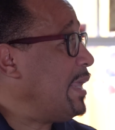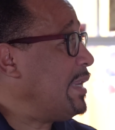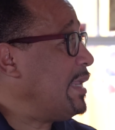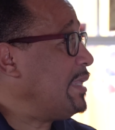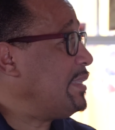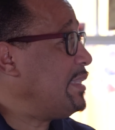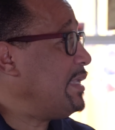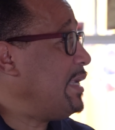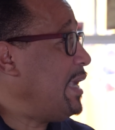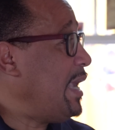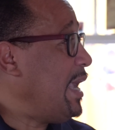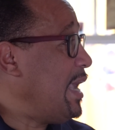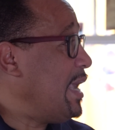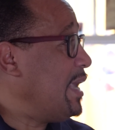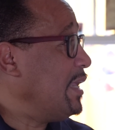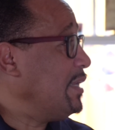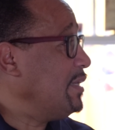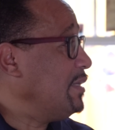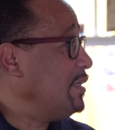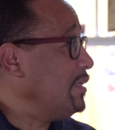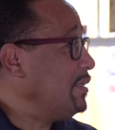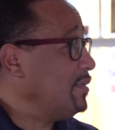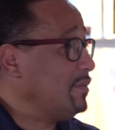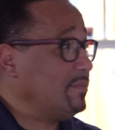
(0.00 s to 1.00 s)
at the
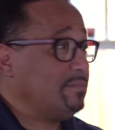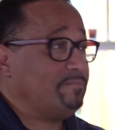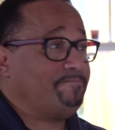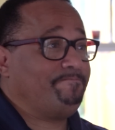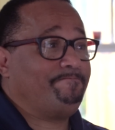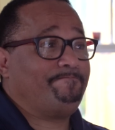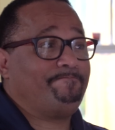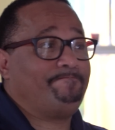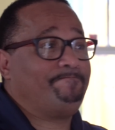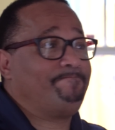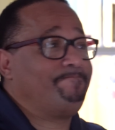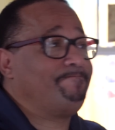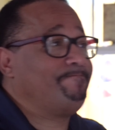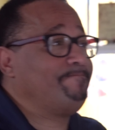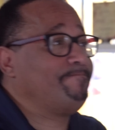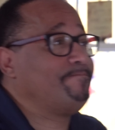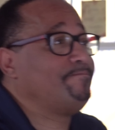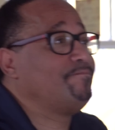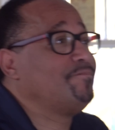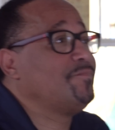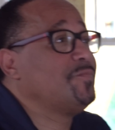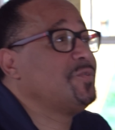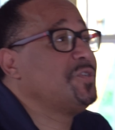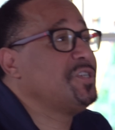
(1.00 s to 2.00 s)
end,
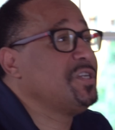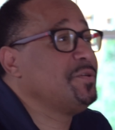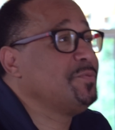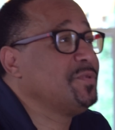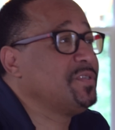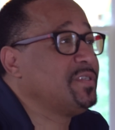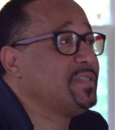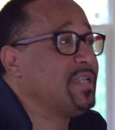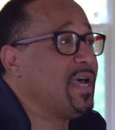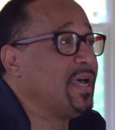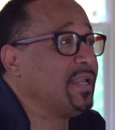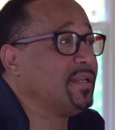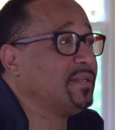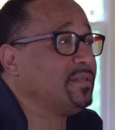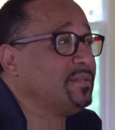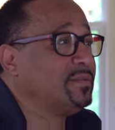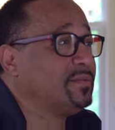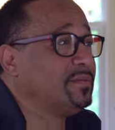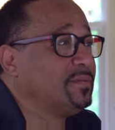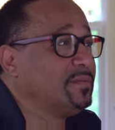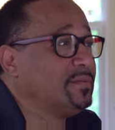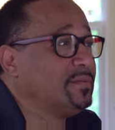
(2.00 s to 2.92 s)
she was done,